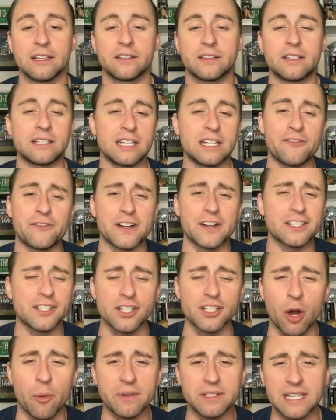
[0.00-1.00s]
The defense is
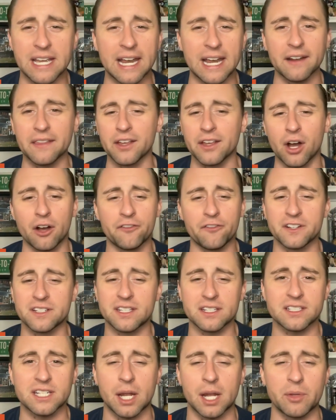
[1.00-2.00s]
always ahead of the offense
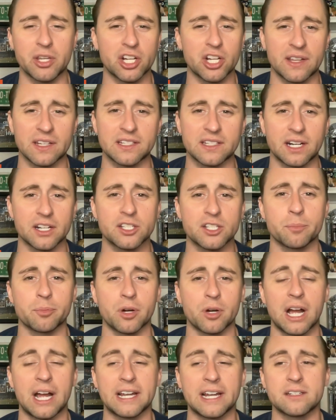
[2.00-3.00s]
this time of year. That's not a
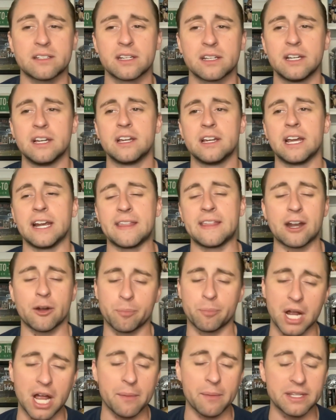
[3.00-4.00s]
surprise, and that'll
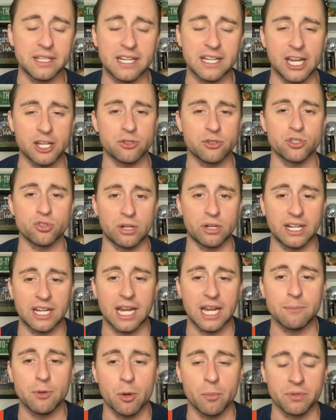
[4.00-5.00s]
probably be the case when training
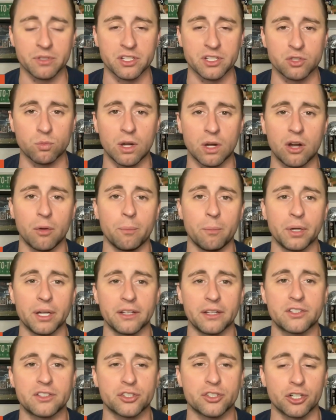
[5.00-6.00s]
camp opens as well.
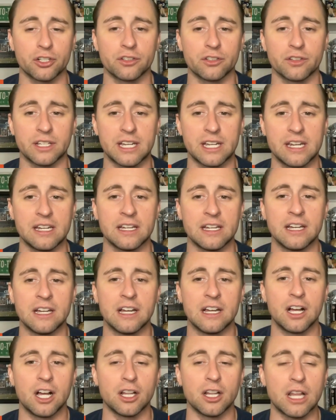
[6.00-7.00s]
But certainly
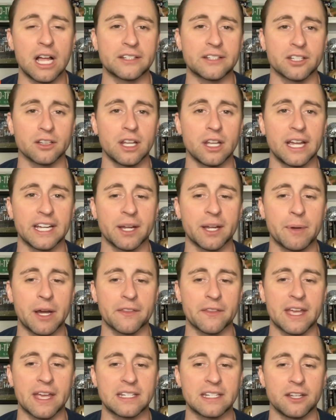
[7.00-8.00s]
a lot to like
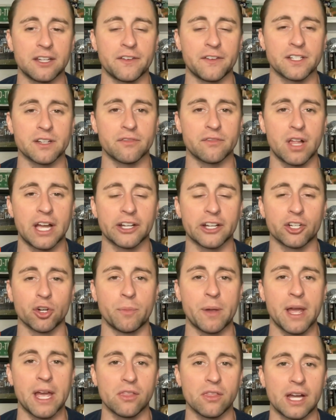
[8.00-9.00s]
about that defensive line
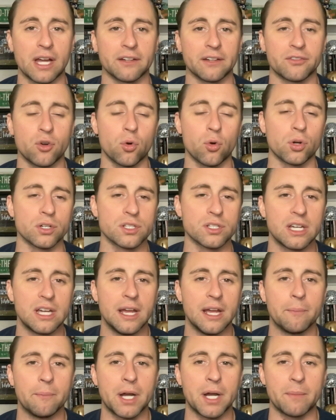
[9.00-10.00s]
group, headline, of course,
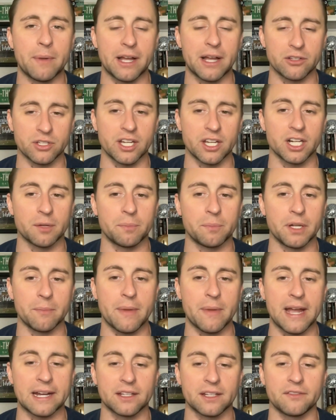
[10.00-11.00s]
by Myles Garrett being
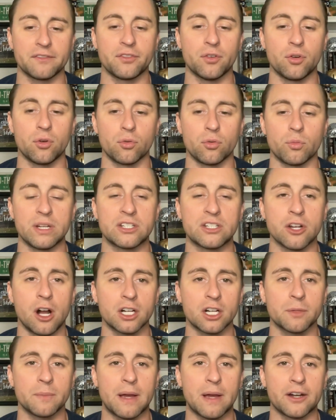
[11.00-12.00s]
back in the fold. We
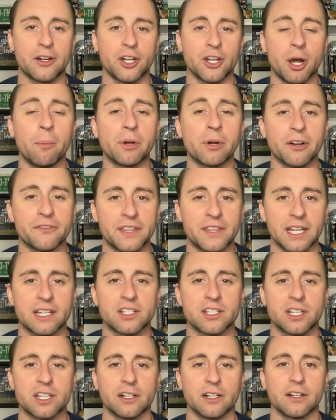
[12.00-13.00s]
talked about a number of
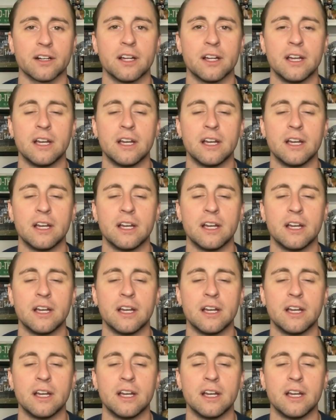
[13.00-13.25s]
things here.